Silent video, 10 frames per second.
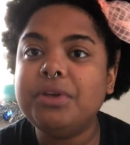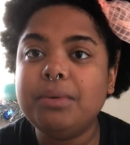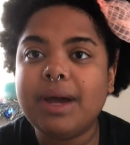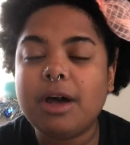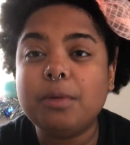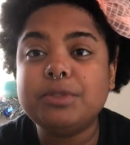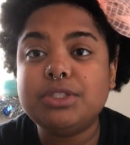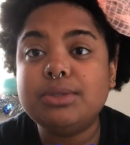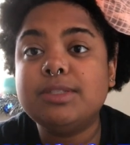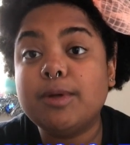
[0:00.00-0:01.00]
will you help
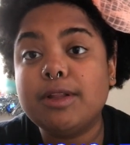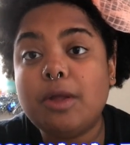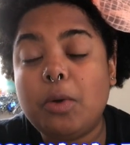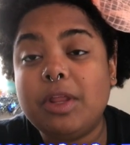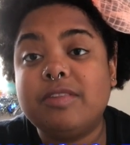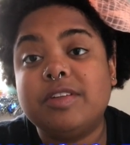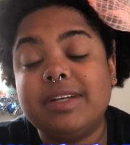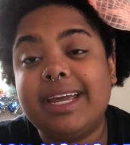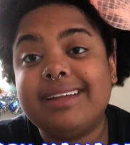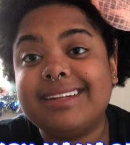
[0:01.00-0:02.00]
students with low level
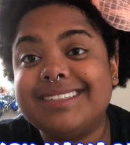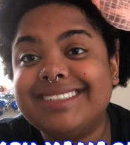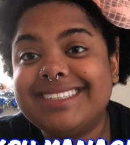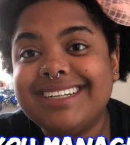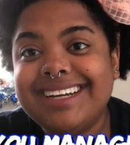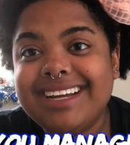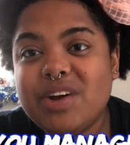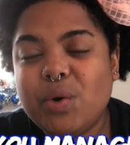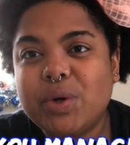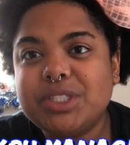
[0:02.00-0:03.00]
English
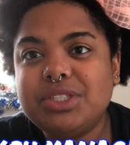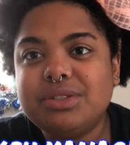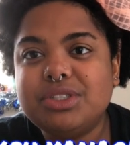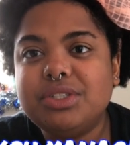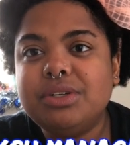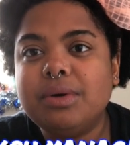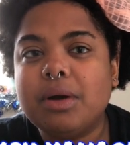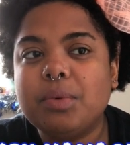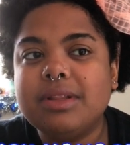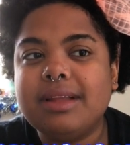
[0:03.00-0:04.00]
or students who
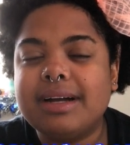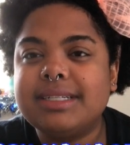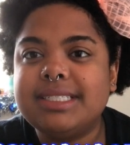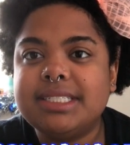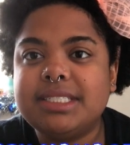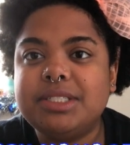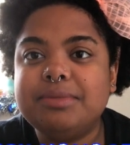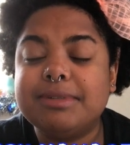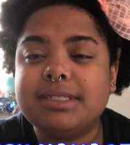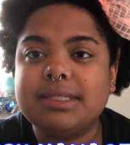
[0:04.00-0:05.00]
are reluctant
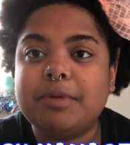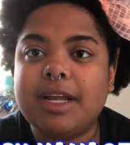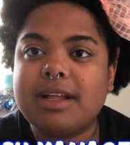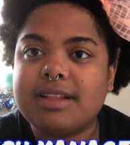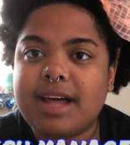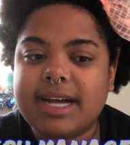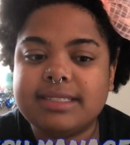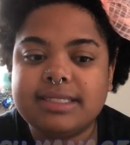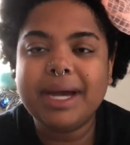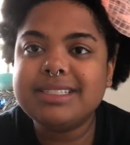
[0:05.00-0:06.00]
to participate in
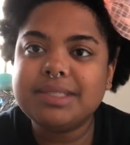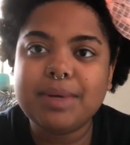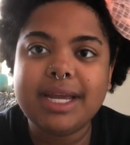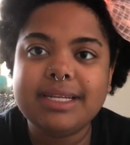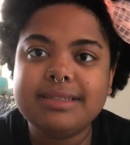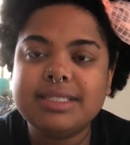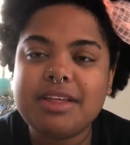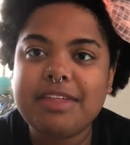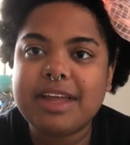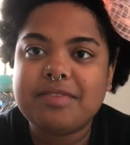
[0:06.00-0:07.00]
class? Best way
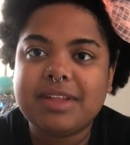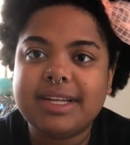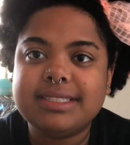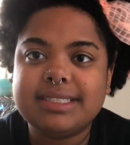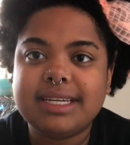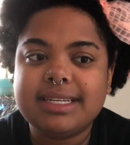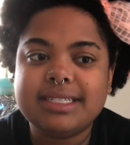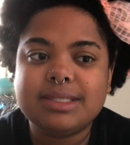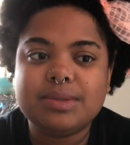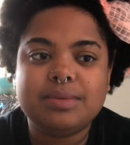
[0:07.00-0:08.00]
to think of this
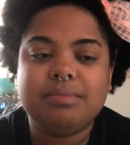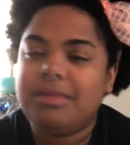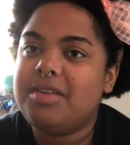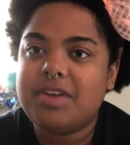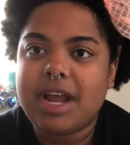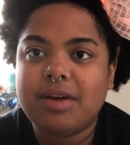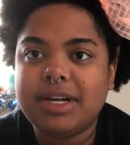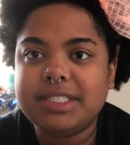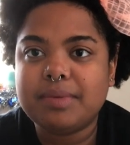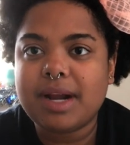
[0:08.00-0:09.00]
is, even
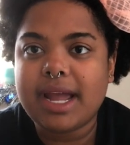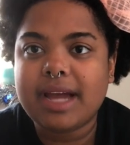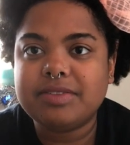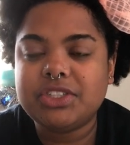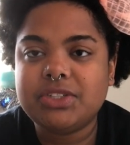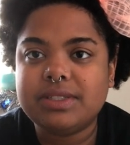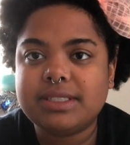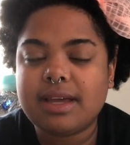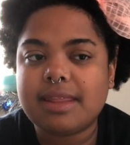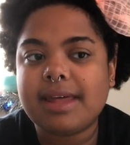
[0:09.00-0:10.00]
nowadays when I have
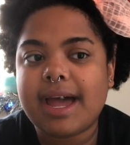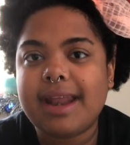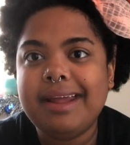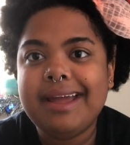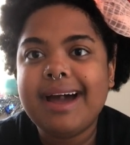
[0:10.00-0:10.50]
students like that,